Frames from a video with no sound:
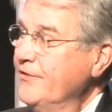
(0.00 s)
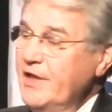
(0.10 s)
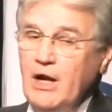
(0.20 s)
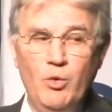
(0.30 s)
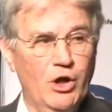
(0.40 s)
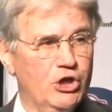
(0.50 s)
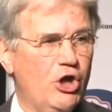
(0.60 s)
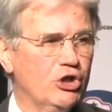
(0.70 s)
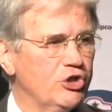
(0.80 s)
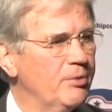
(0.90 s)
And then I want
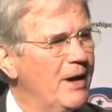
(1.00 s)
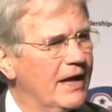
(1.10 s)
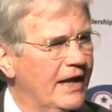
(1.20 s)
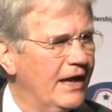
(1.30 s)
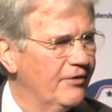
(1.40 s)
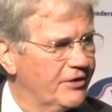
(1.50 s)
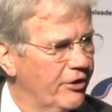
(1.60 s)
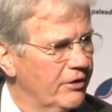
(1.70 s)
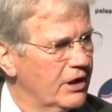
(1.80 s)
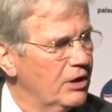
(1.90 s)
to talk to you about
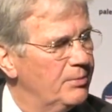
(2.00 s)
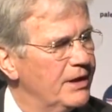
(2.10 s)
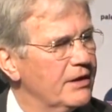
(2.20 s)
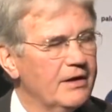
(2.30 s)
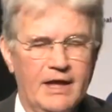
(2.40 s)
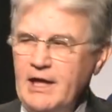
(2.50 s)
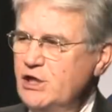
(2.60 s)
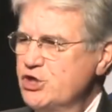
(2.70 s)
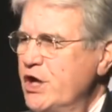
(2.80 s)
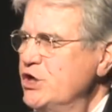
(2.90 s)
healthcare a little bit
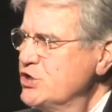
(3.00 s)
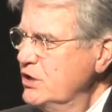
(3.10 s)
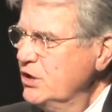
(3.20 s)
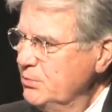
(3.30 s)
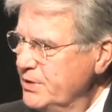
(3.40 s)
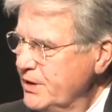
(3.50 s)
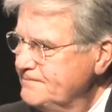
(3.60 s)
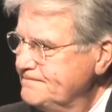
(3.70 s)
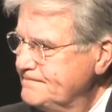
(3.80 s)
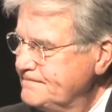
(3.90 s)
and education a little
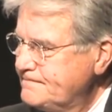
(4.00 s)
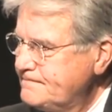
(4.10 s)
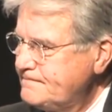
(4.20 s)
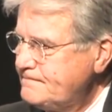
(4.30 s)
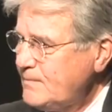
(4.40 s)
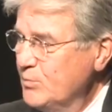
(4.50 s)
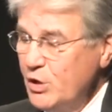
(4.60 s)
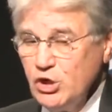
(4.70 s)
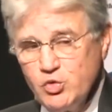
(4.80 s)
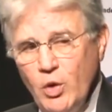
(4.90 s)
bit.
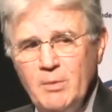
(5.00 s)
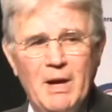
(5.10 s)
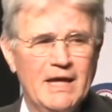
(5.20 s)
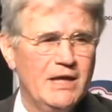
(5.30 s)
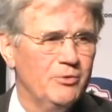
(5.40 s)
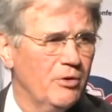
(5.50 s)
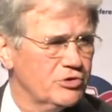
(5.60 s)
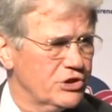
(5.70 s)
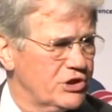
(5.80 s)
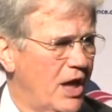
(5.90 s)
Because one of my
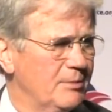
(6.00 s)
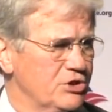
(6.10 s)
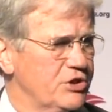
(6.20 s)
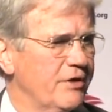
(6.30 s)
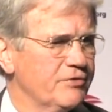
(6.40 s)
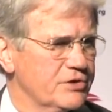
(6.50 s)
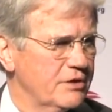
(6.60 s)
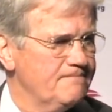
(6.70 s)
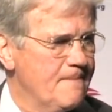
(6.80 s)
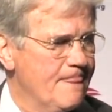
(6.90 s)
heroes is Thomas
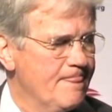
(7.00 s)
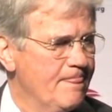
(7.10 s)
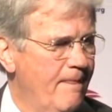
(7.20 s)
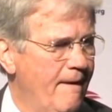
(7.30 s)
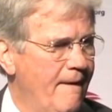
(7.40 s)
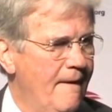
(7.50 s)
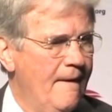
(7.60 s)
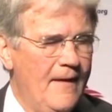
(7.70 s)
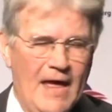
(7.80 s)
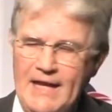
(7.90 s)
Jefferson.
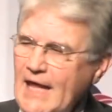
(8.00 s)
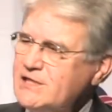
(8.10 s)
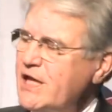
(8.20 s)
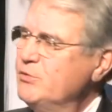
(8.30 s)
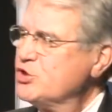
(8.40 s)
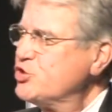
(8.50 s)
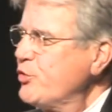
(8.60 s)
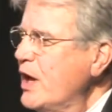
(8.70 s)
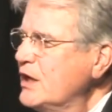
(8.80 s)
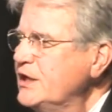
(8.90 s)
And as he was
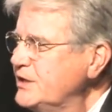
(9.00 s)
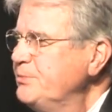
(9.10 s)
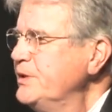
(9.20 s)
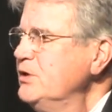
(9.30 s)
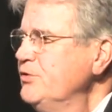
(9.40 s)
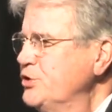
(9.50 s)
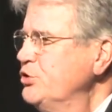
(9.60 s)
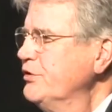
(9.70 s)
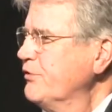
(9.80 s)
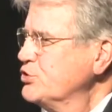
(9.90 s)
struggling to build
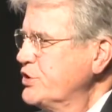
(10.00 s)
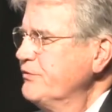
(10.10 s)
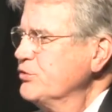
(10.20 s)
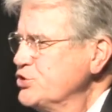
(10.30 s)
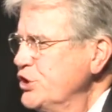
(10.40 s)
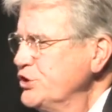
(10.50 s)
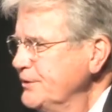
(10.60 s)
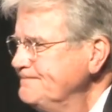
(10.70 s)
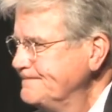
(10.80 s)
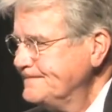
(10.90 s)
the University of
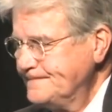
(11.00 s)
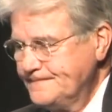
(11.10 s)
Virginia,